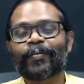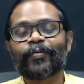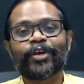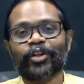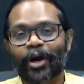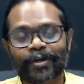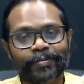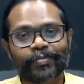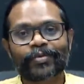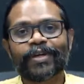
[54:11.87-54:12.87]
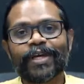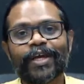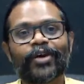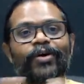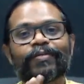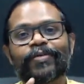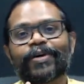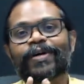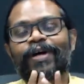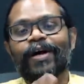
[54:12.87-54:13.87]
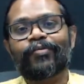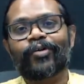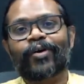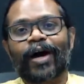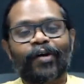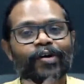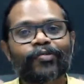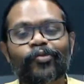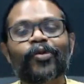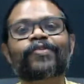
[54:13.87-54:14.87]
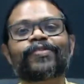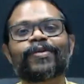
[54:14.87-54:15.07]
We thought, you know, for our folks,